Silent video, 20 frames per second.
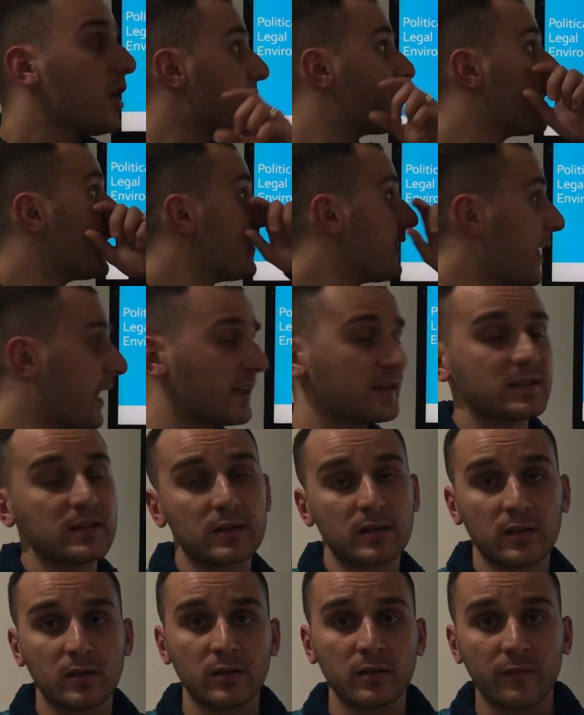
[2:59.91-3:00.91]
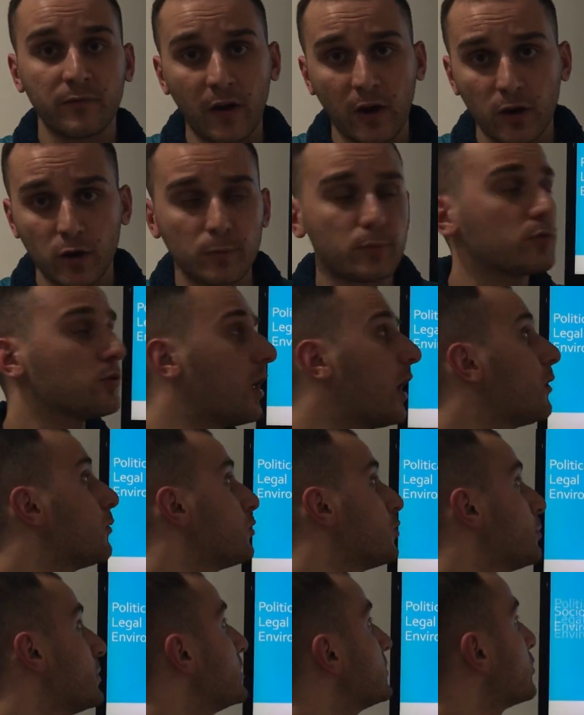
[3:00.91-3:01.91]
The next variable I
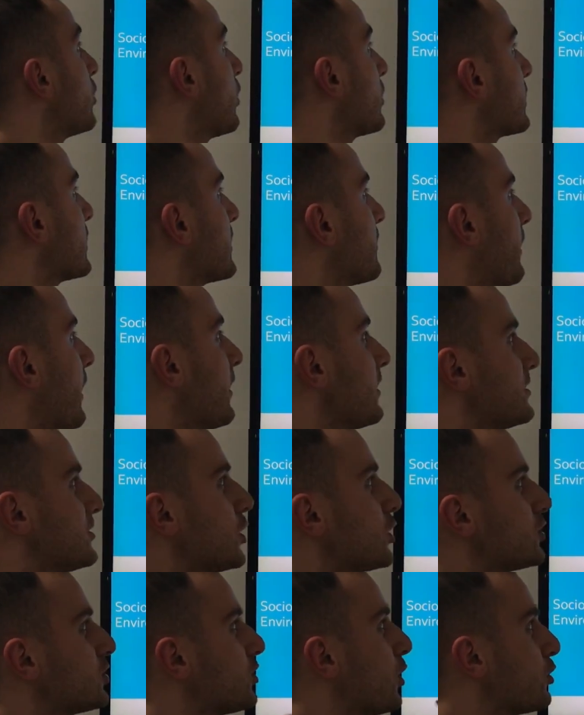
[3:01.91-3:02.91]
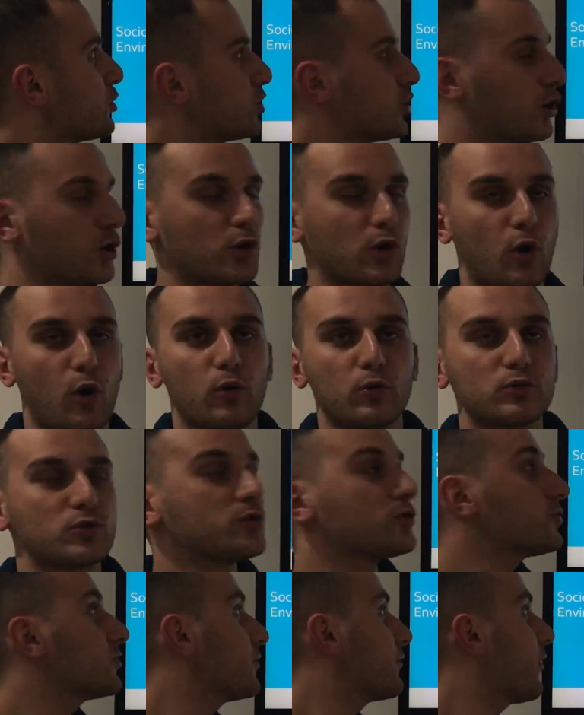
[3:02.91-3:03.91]
will be talking about is a
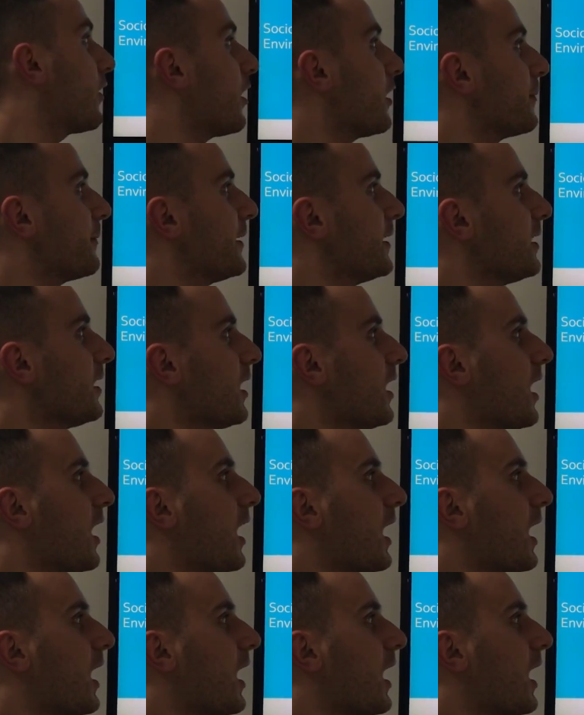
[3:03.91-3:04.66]
socio-cultural environment.